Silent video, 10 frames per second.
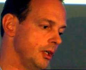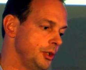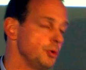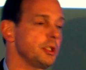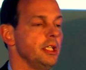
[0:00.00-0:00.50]

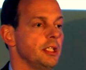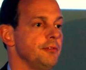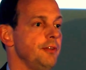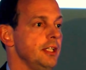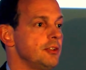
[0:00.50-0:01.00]
user
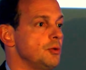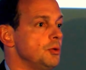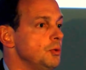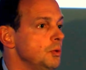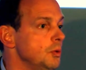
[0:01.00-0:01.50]
interface to
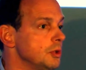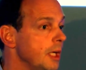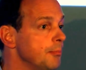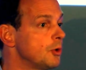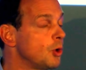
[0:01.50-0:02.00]
do some